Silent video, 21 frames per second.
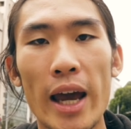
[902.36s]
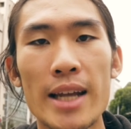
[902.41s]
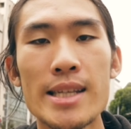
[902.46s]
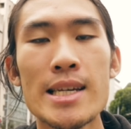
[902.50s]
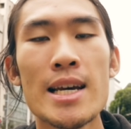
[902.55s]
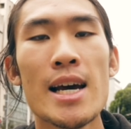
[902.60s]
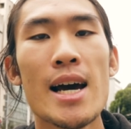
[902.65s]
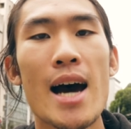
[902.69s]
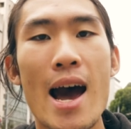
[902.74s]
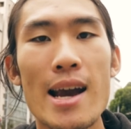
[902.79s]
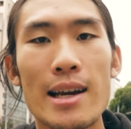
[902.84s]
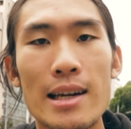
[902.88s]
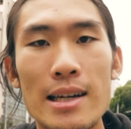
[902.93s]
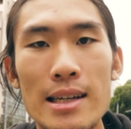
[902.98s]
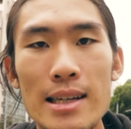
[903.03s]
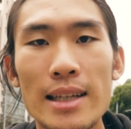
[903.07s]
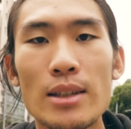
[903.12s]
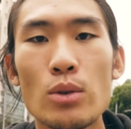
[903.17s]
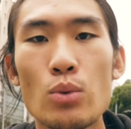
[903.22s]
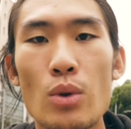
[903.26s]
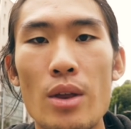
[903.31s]
and I
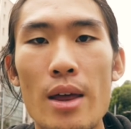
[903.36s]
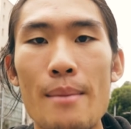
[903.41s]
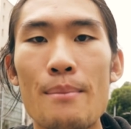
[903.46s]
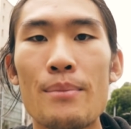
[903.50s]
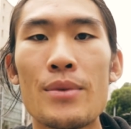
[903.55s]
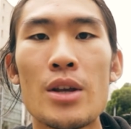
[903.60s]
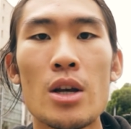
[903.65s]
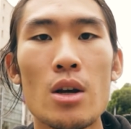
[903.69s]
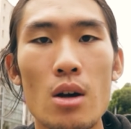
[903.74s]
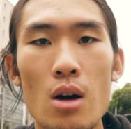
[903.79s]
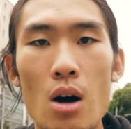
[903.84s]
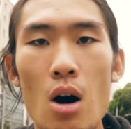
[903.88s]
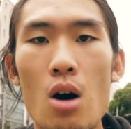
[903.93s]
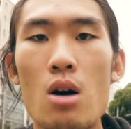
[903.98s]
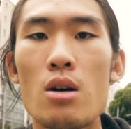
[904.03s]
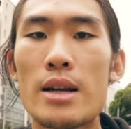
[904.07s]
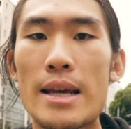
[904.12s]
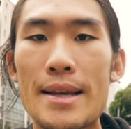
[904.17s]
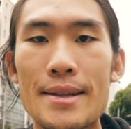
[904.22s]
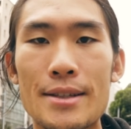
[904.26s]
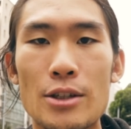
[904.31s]
connected with them
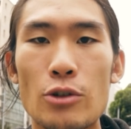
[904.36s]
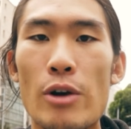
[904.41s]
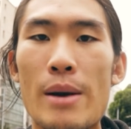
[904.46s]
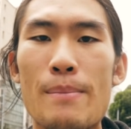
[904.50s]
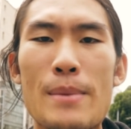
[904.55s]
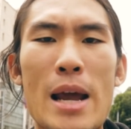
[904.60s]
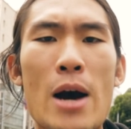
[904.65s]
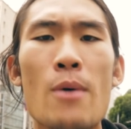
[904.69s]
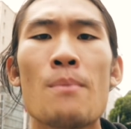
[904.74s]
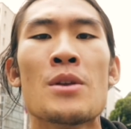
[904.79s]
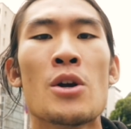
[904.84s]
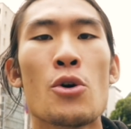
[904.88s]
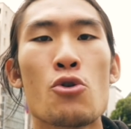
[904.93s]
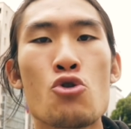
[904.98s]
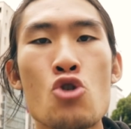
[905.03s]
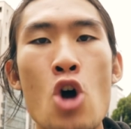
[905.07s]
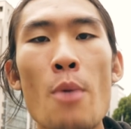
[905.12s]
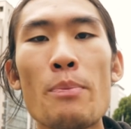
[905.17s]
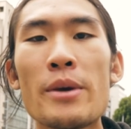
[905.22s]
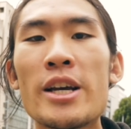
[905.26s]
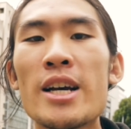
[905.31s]
on Instagram. Now,
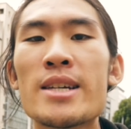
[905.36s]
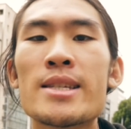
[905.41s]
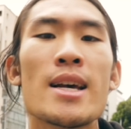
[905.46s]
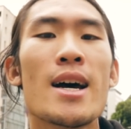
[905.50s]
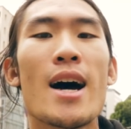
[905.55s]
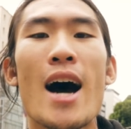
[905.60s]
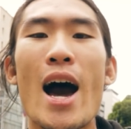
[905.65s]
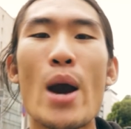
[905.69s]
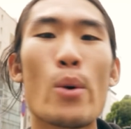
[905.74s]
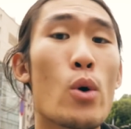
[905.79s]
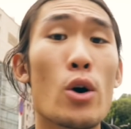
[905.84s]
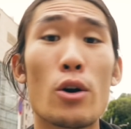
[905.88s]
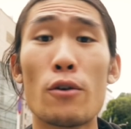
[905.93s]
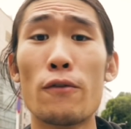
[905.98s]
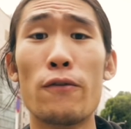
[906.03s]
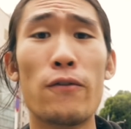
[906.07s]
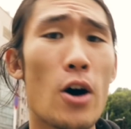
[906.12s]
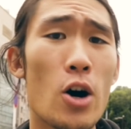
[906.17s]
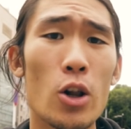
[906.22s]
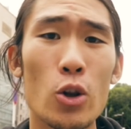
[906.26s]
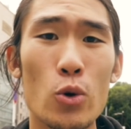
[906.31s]
not because I wanted
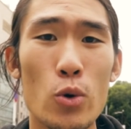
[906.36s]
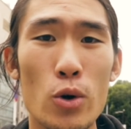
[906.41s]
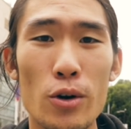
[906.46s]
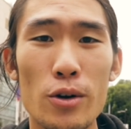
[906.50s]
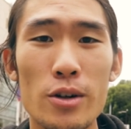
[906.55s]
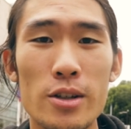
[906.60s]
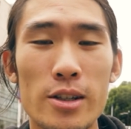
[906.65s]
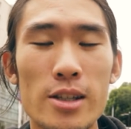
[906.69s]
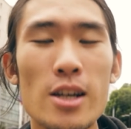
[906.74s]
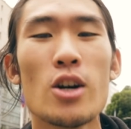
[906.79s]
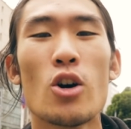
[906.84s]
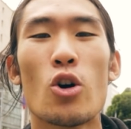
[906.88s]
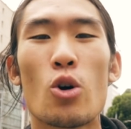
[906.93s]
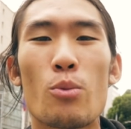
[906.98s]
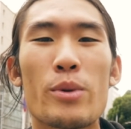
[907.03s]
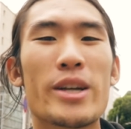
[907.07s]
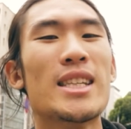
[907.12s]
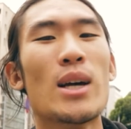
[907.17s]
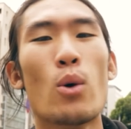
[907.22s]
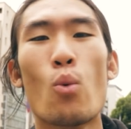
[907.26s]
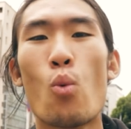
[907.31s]
followers or
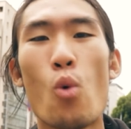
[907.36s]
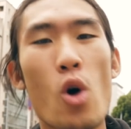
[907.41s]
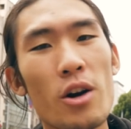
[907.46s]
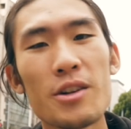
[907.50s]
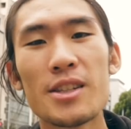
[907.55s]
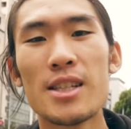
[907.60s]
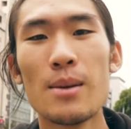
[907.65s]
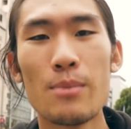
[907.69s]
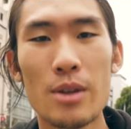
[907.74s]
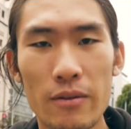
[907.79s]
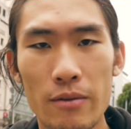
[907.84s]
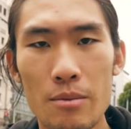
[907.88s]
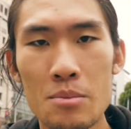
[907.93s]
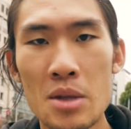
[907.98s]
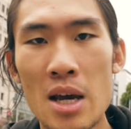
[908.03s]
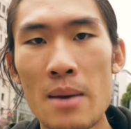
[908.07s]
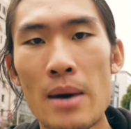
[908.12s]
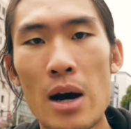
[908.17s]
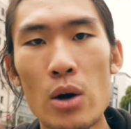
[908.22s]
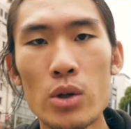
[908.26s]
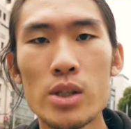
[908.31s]
because I wanted something from
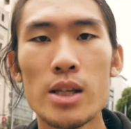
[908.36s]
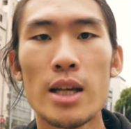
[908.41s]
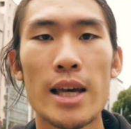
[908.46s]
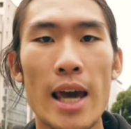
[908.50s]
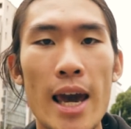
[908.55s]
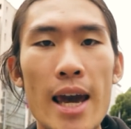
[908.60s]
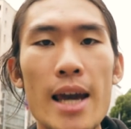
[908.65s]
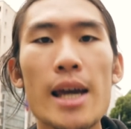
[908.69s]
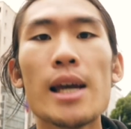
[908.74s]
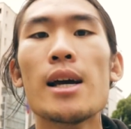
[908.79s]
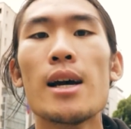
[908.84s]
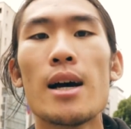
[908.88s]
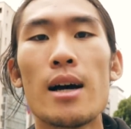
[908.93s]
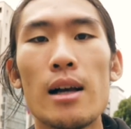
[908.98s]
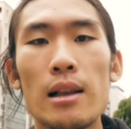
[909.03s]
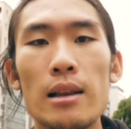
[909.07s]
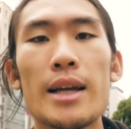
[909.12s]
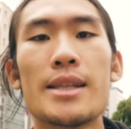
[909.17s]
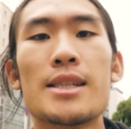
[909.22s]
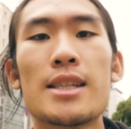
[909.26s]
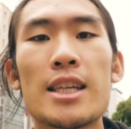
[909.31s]
them. I was like, hey,
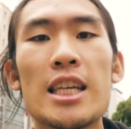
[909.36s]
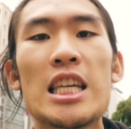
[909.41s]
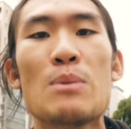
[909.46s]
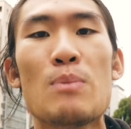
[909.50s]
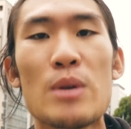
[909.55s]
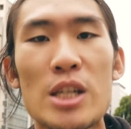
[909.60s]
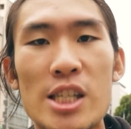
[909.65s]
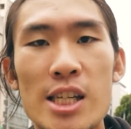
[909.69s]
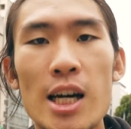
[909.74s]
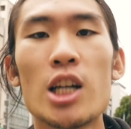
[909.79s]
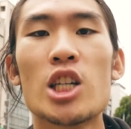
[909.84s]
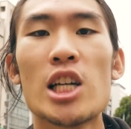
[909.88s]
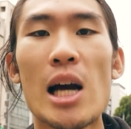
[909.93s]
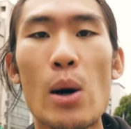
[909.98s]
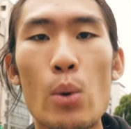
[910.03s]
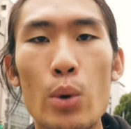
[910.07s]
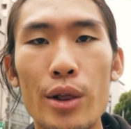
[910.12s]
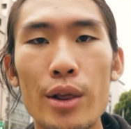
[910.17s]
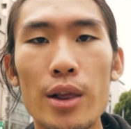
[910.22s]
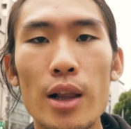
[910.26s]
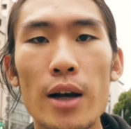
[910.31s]
let's keep in touch. I
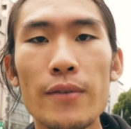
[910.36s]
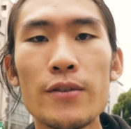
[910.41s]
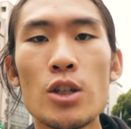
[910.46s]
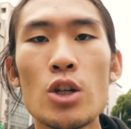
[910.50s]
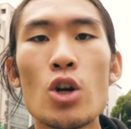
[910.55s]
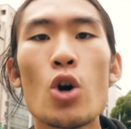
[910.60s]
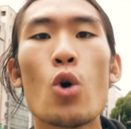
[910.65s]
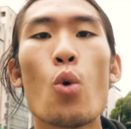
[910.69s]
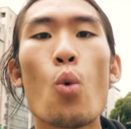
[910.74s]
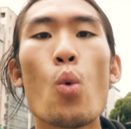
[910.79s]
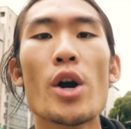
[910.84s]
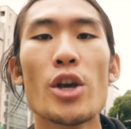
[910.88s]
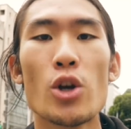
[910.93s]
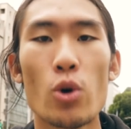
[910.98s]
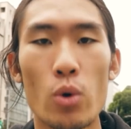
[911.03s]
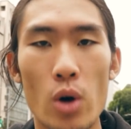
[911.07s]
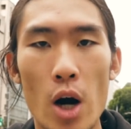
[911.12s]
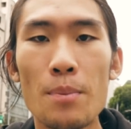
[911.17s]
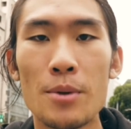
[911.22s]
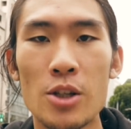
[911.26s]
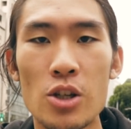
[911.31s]
would love to know what
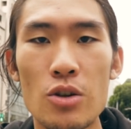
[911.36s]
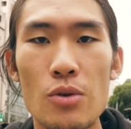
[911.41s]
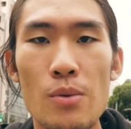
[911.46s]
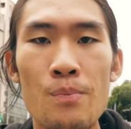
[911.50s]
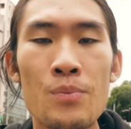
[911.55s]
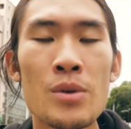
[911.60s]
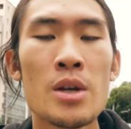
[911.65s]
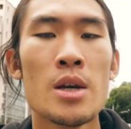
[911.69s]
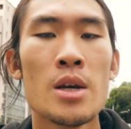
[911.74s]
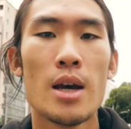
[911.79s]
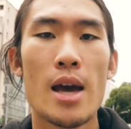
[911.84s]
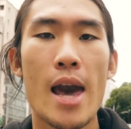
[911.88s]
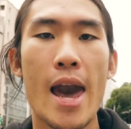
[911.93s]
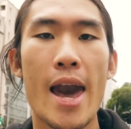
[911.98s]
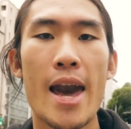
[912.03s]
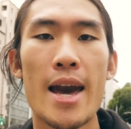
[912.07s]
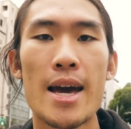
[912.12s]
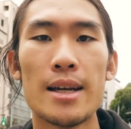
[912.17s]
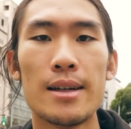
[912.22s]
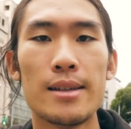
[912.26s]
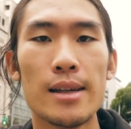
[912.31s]
you're up to,
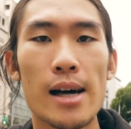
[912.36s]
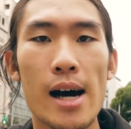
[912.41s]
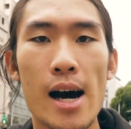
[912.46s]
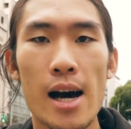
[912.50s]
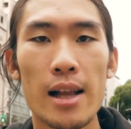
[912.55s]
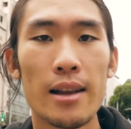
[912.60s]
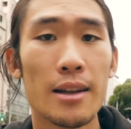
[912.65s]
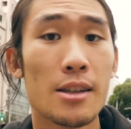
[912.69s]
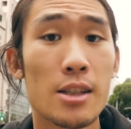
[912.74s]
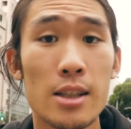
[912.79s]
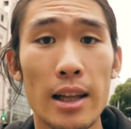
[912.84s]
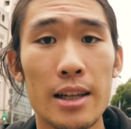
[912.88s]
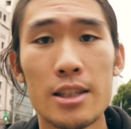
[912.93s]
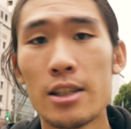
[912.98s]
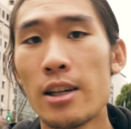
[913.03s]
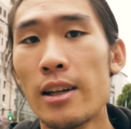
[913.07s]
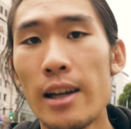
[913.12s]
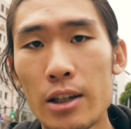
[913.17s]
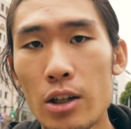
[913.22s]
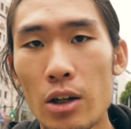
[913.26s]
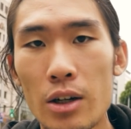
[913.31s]
and let's
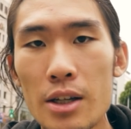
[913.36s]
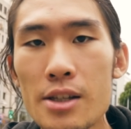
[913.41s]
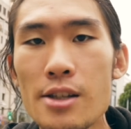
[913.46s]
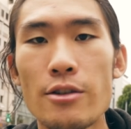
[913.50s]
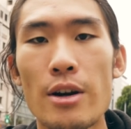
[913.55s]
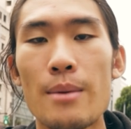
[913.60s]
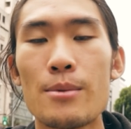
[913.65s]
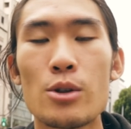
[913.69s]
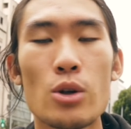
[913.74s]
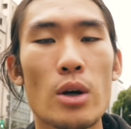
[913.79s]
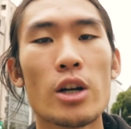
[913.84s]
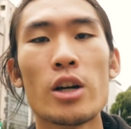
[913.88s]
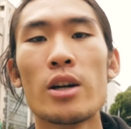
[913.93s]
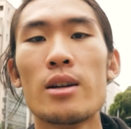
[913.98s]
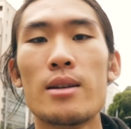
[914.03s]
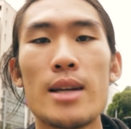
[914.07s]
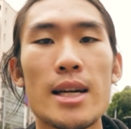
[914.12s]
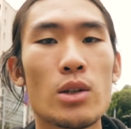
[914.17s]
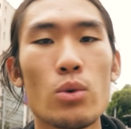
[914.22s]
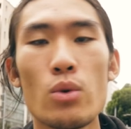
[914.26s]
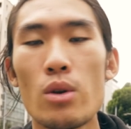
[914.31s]
connect on Instagram. So I
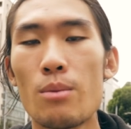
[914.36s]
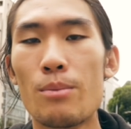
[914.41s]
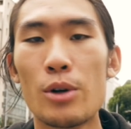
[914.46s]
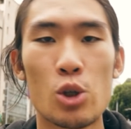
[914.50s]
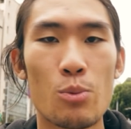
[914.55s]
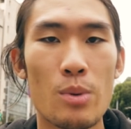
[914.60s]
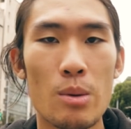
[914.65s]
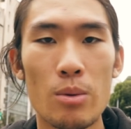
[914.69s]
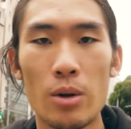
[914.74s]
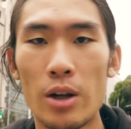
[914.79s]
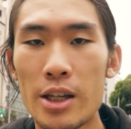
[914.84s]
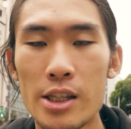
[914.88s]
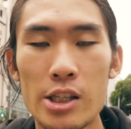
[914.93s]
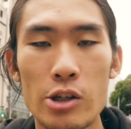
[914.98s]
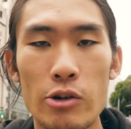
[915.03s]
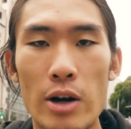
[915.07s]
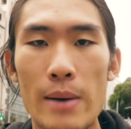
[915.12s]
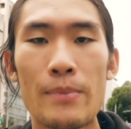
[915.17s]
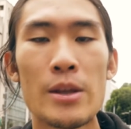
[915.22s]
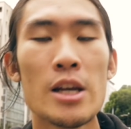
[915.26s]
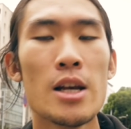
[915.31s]
connected with a bunch of people on
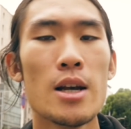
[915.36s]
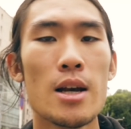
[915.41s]
Instagram.